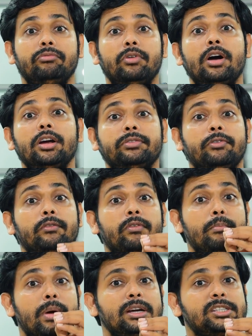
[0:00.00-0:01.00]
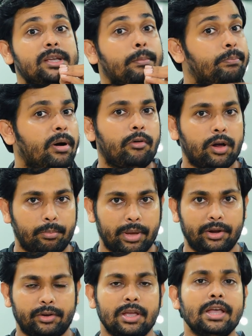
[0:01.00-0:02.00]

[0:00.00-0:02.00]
worked for women's empowerment.